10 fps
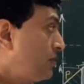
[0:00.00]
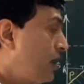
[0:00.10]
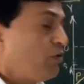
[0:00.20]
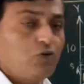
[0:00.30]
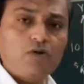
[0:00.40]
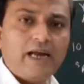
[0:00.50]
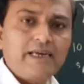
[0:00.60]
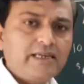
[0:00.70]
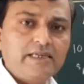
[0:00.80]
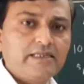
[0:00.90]
how to
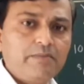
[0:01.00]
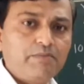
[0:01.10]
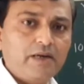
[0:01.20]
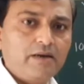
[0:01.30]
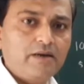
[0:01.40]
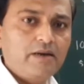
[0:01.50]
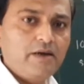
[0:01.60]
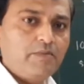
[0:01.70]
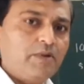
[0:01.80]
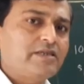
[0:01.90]
write is simple,
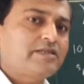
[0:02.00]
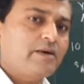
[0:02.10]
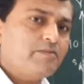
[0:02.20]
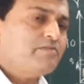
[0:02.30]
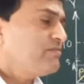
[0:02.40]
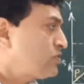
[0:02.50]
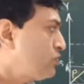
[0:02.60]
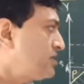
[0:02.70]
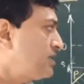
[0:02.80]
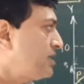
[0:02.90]
but some
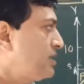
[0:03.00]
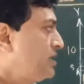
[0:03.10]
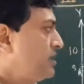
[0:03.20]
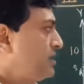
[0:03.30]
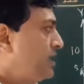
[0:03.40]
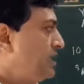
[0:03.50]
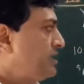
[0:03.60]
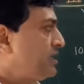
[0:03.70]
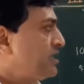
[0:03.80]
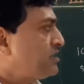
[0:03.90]
students say
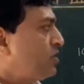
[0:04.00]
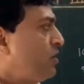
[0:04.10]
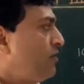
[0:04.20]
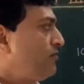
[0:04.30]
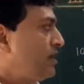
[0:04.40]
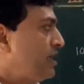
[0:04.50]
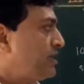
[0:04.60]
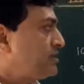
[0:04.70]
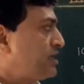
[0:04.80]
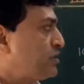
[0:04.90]
integration of
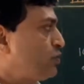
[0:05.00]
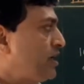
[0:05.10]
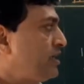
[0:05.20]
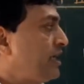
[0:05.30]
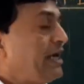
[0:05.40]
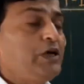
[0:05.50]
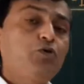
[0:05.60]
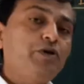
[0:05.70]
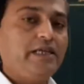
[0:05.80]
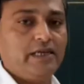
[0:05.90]
x raised to n
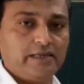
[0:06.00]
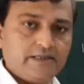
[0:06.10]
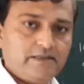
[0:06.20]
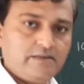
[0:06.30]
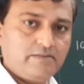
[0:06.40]
into dx.